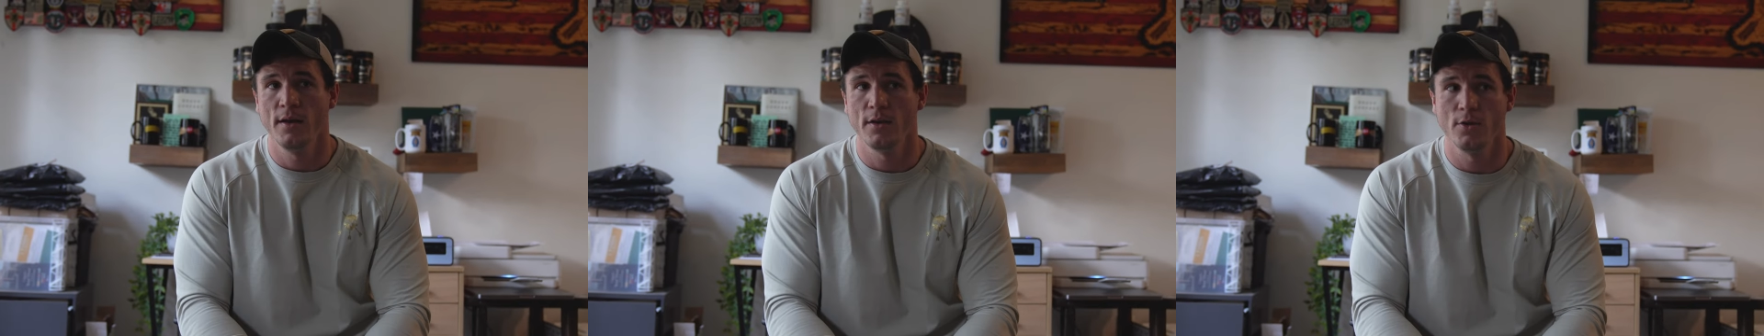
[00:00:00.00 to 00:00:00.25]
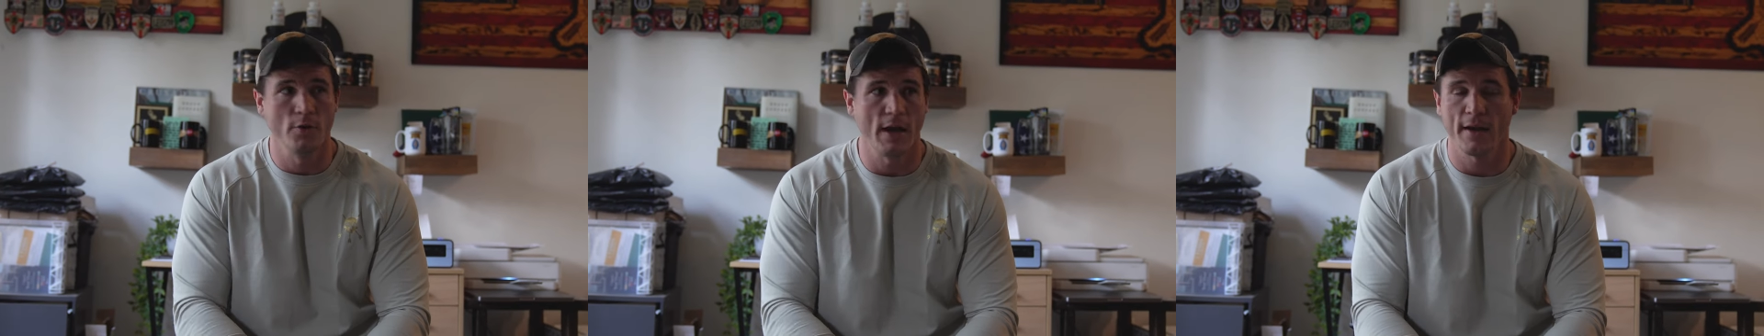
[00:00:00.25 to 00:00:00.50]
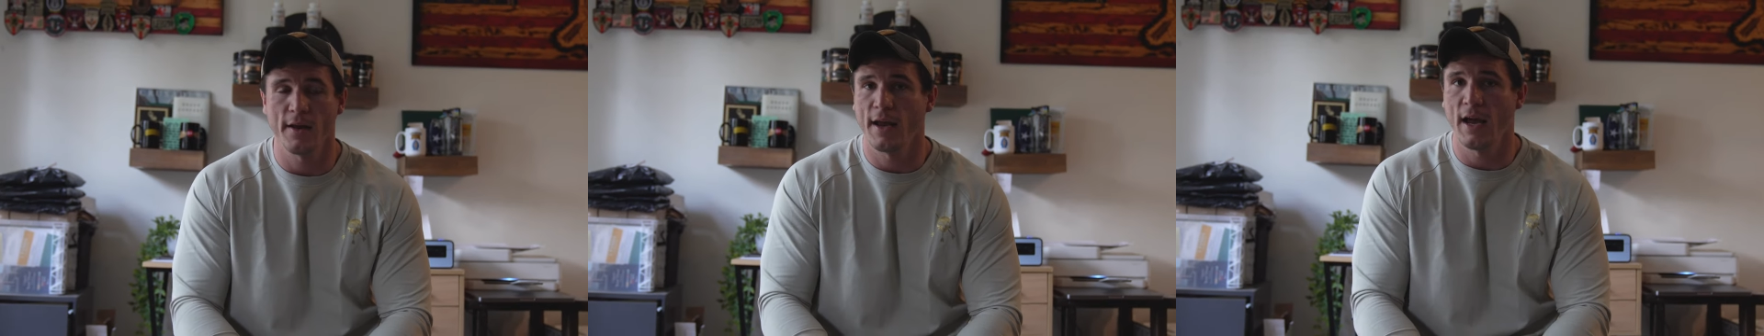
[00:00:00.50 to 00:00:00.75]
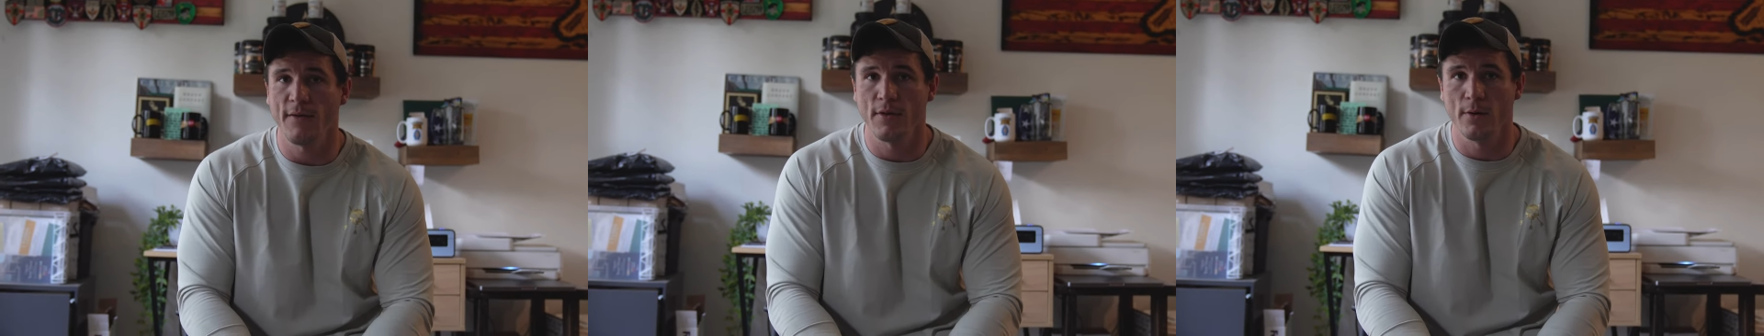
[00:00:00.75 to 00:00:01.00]
you're not going to
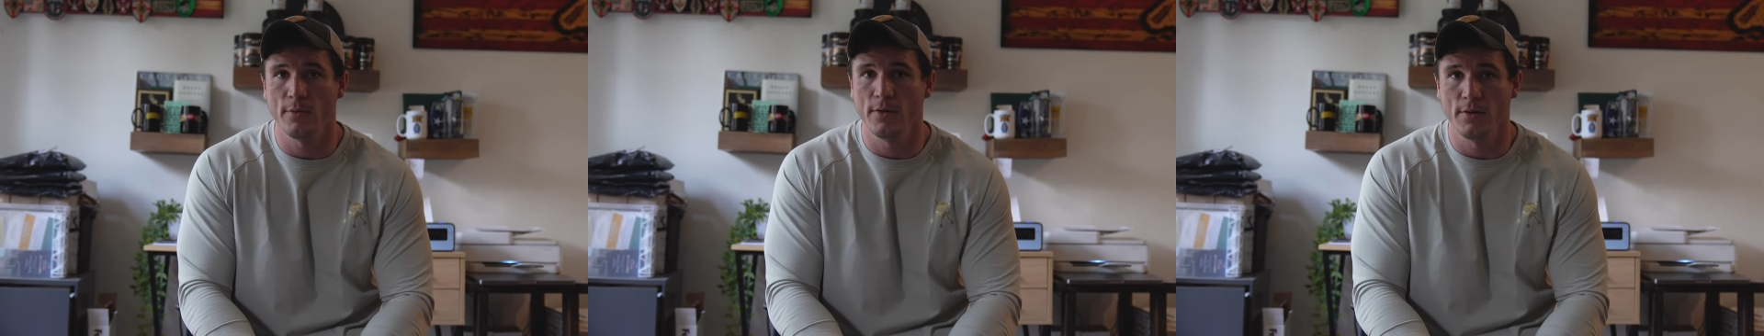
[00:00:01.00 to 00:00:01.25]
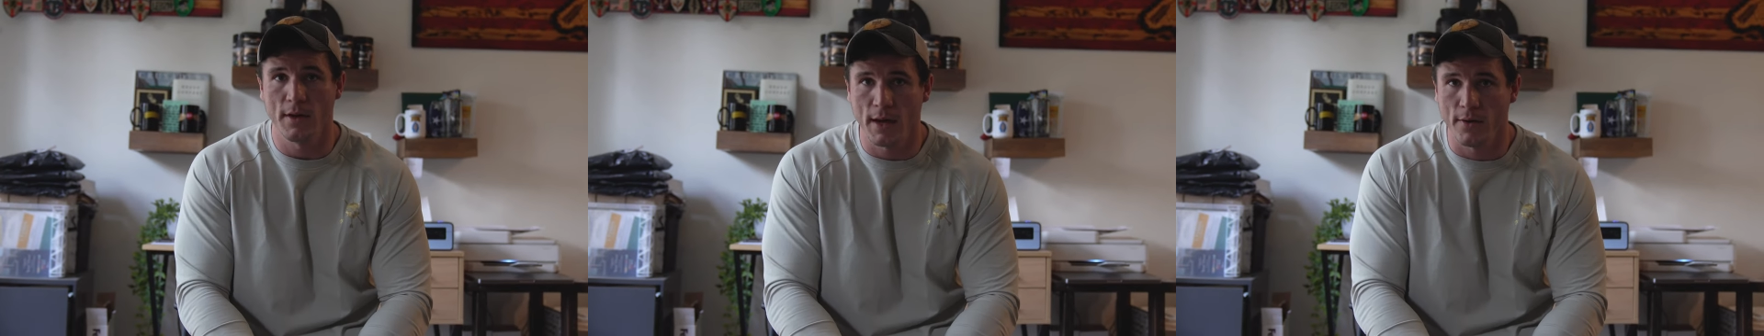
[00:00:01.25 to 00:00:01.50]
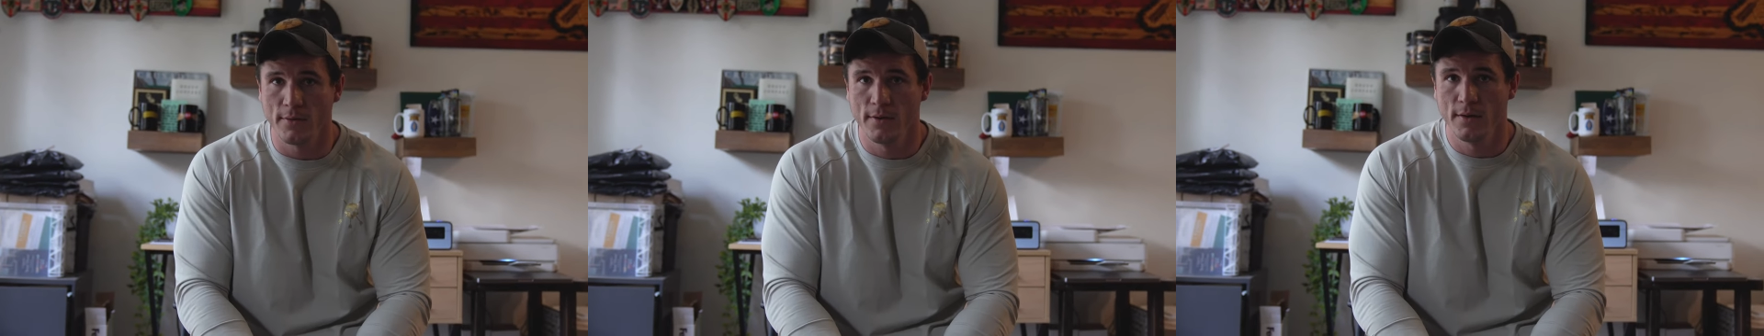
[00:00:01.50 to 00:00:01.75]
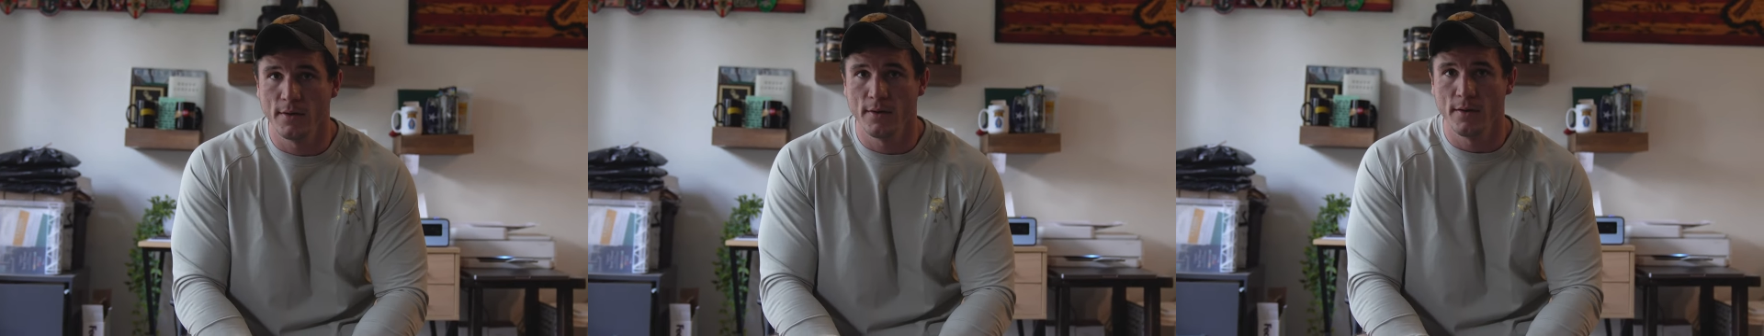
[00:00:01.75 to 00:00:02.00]
have that when you get out
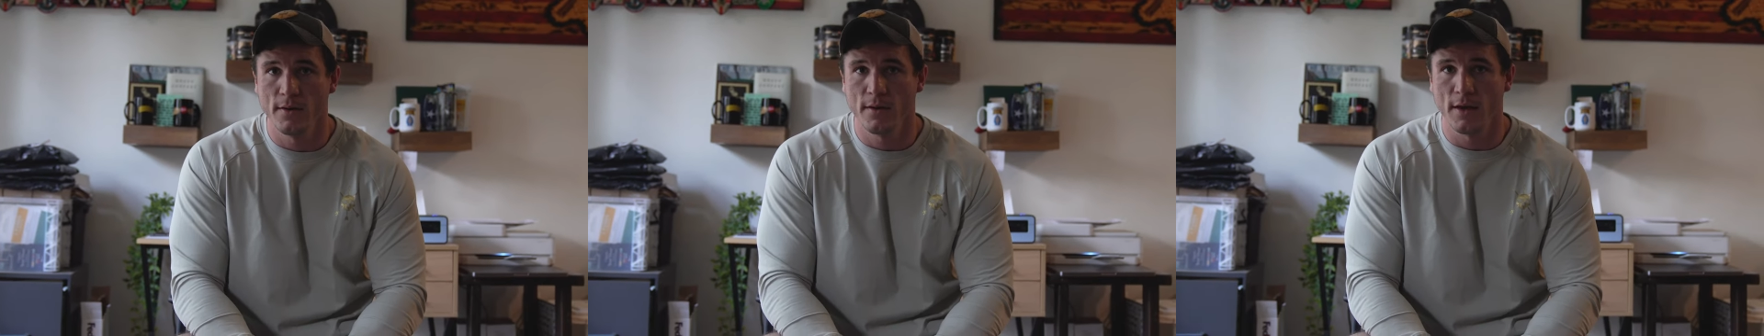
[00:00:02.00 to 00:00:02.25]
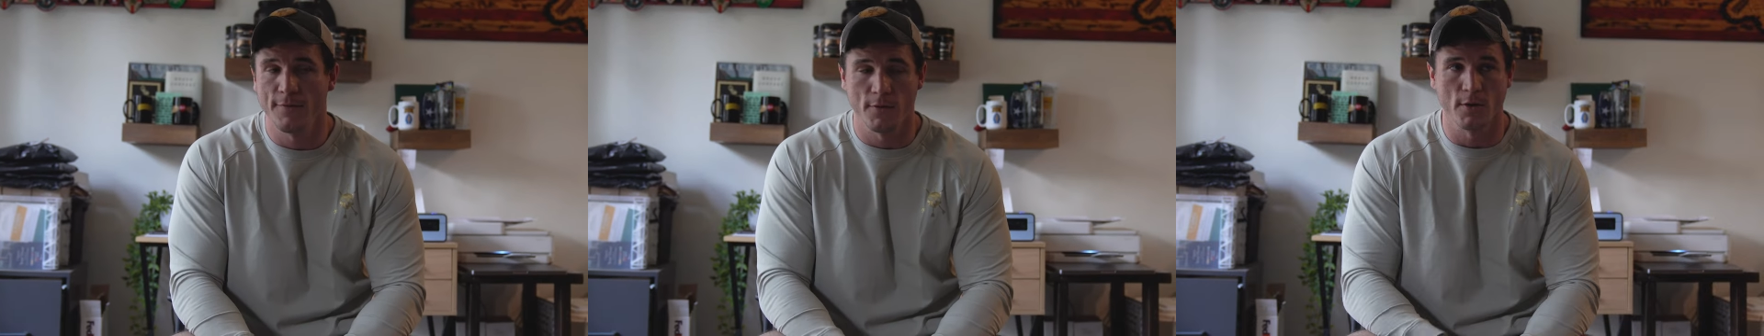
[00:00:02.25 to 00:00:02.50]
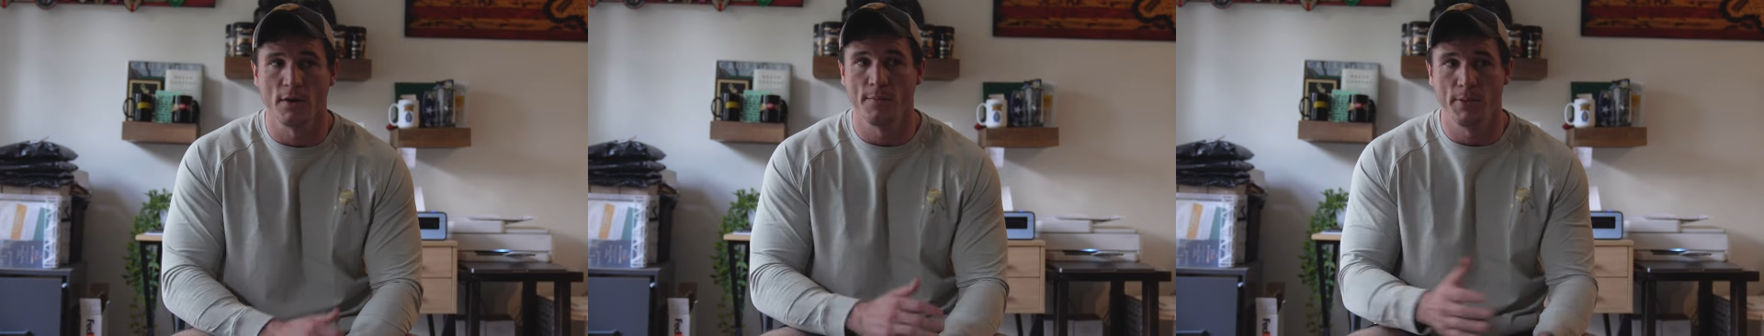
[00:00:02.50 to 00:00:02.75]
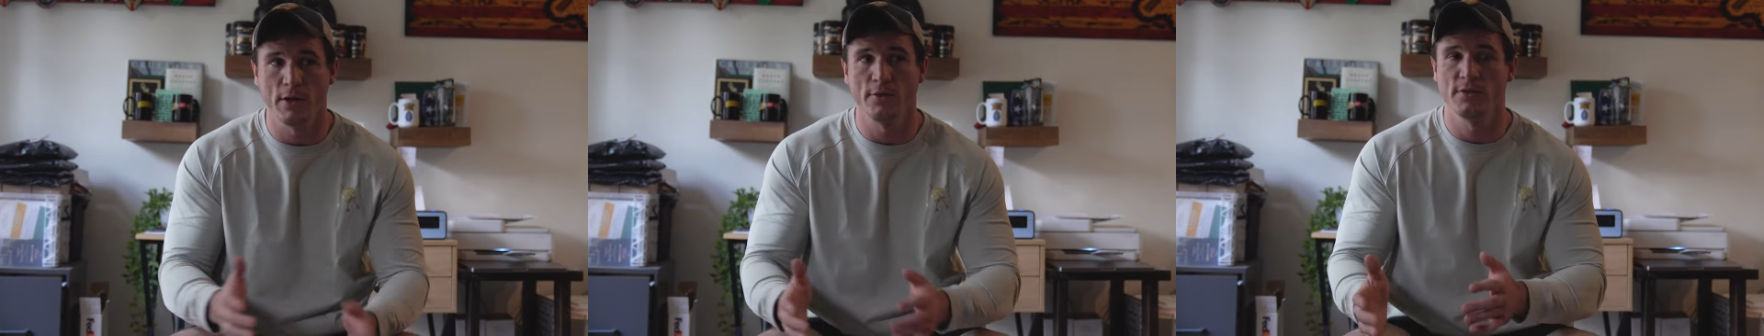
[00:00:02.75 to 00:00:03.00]
if you're going
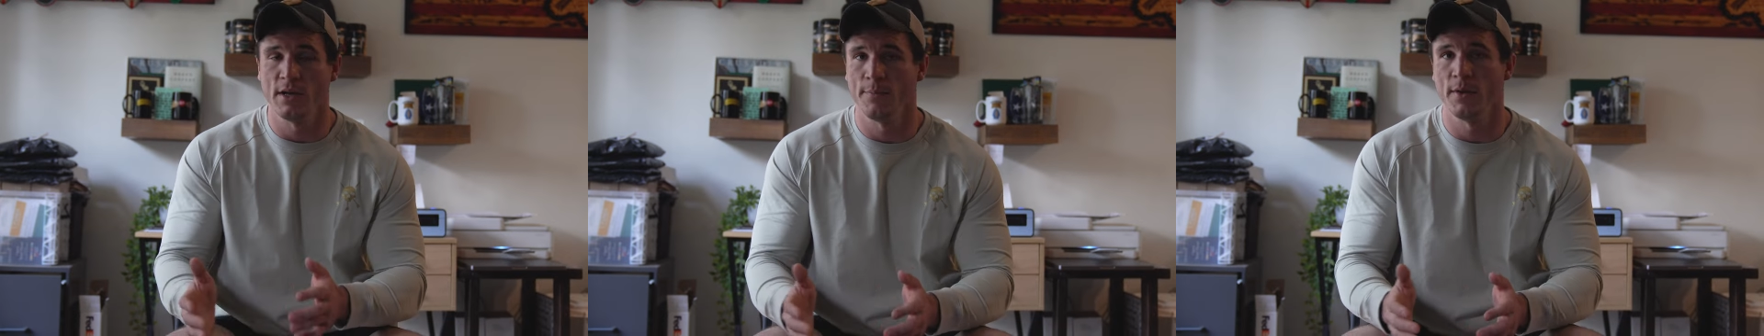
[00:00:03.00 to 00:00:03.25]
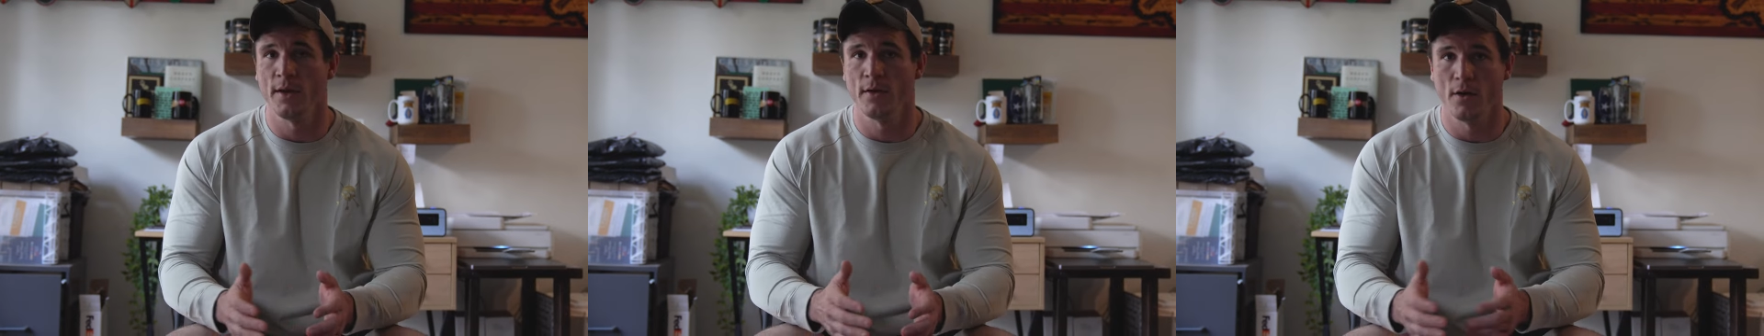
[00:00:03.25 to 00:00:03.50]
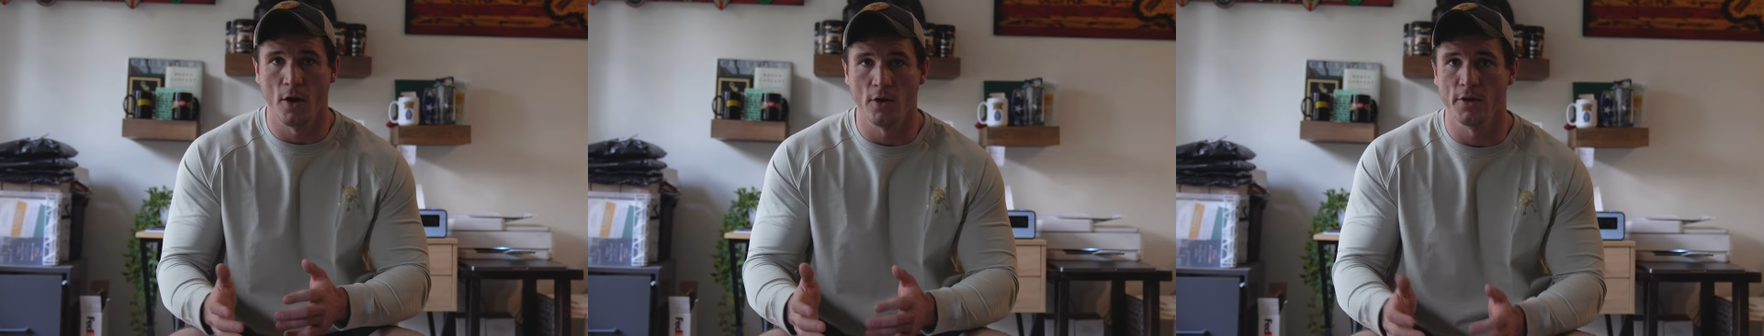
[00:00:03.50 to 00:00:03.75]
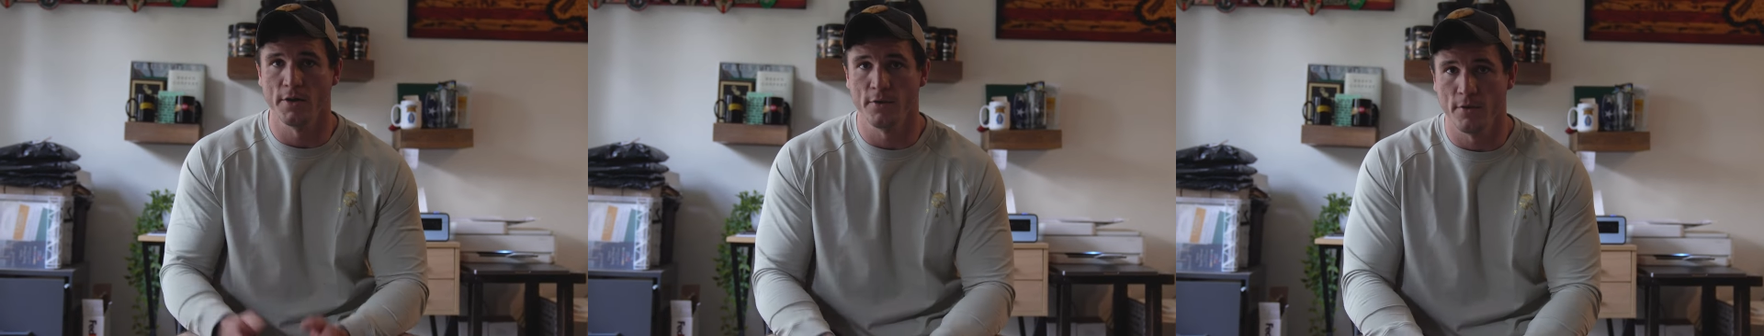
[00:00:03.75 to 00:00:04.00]
to build something
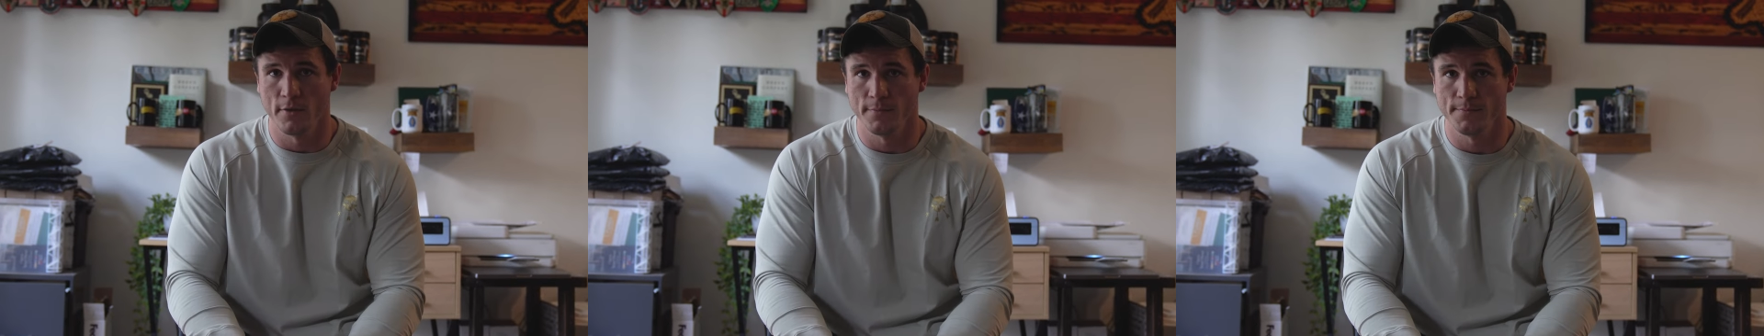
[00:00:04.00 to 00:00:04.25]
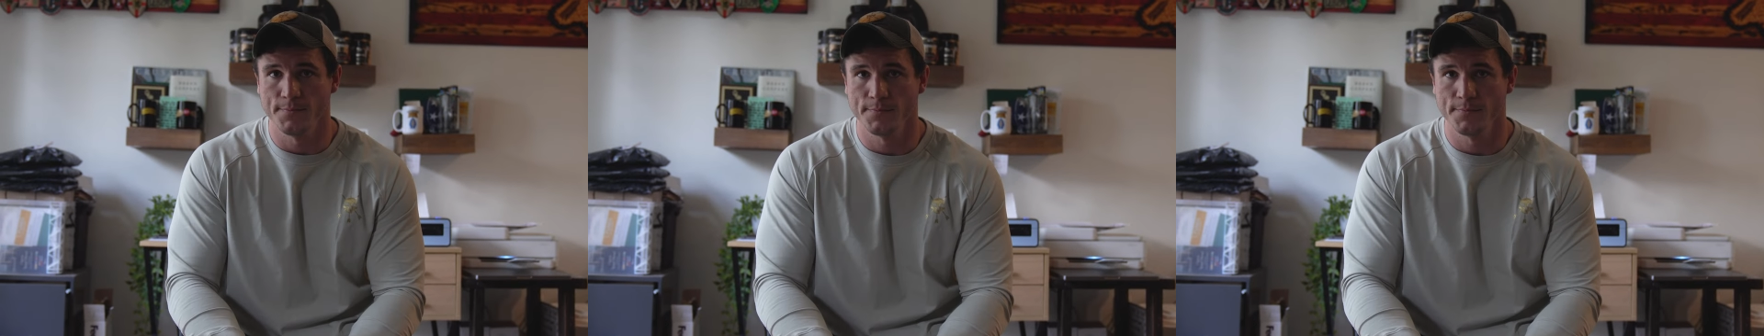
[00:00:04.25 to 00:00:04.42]
all on your own.